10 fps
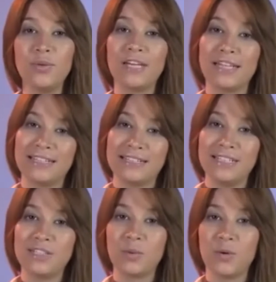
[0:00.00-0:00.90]
that the
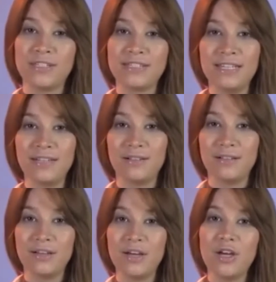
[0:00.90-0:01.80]
teacher was ill,
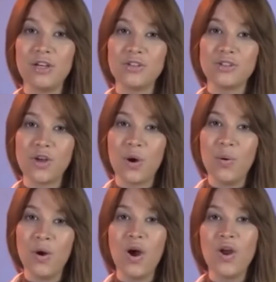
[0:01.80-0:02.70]

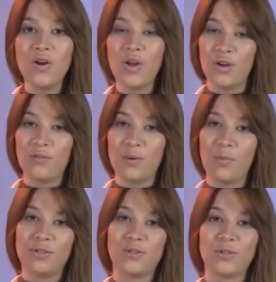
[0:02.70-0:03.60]
so none of them
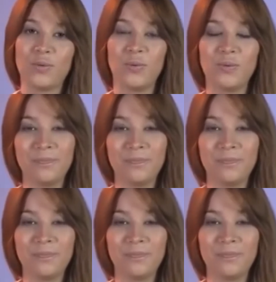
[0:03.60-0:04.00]
went to school.